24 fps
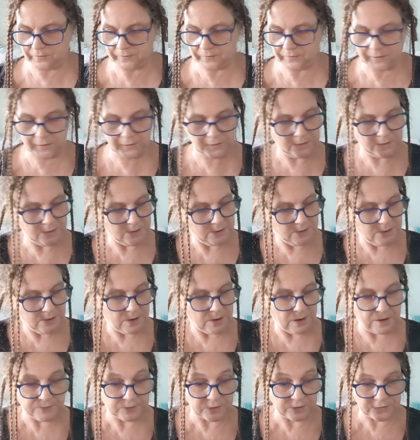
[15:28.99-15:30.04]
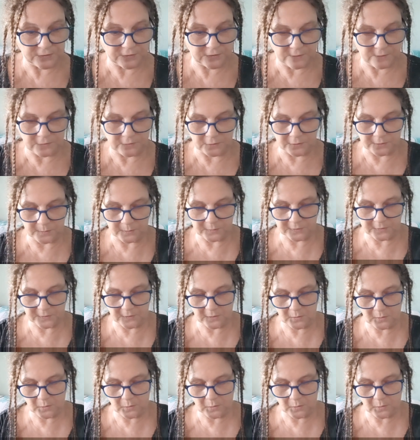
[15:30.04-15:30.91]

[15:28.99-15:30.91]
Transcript: So I've just shuffled them so